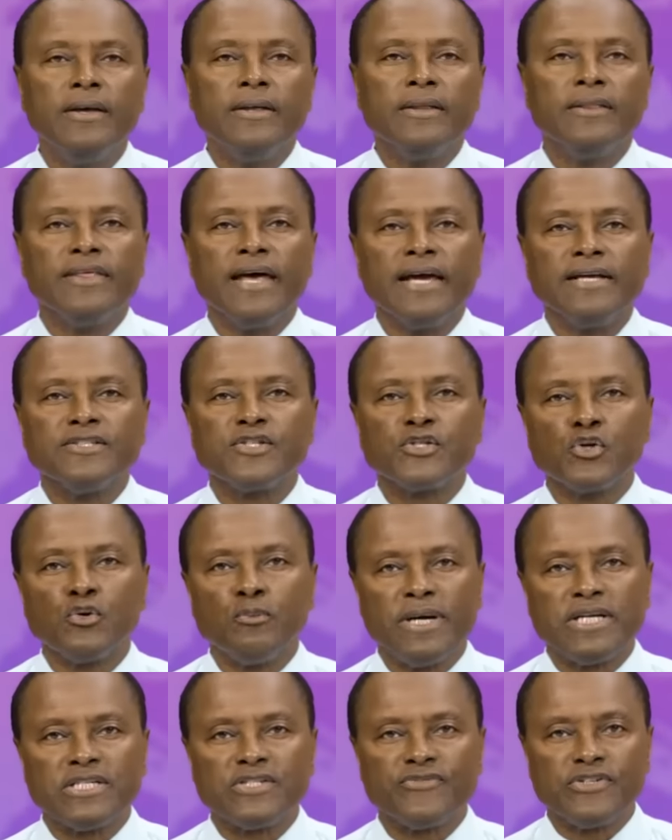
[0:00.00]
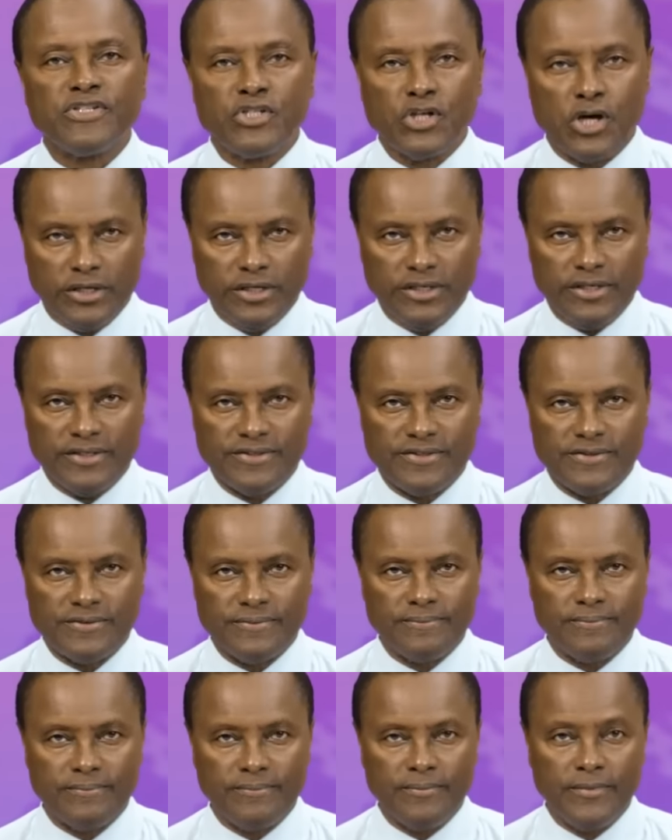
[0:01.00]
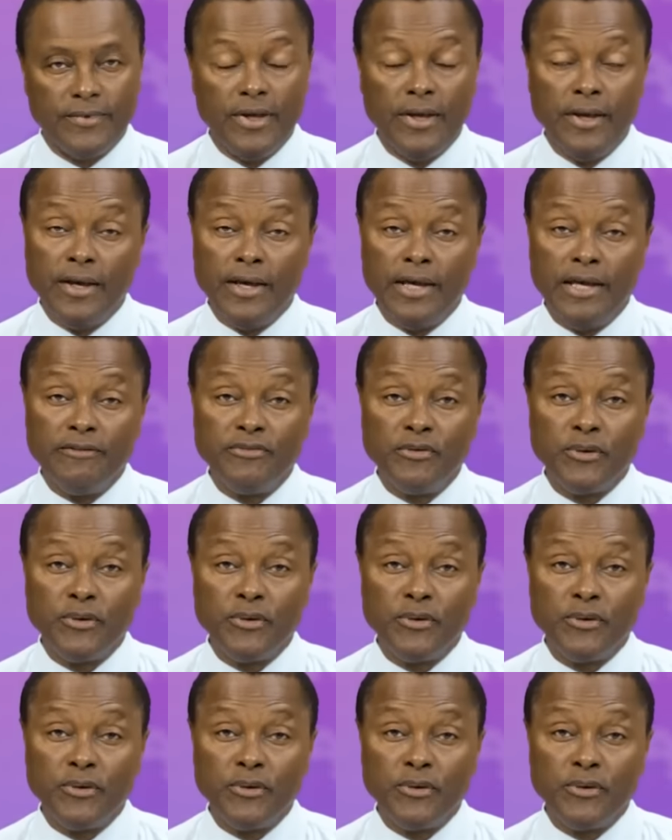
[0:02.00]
Thanks so much for joining us. If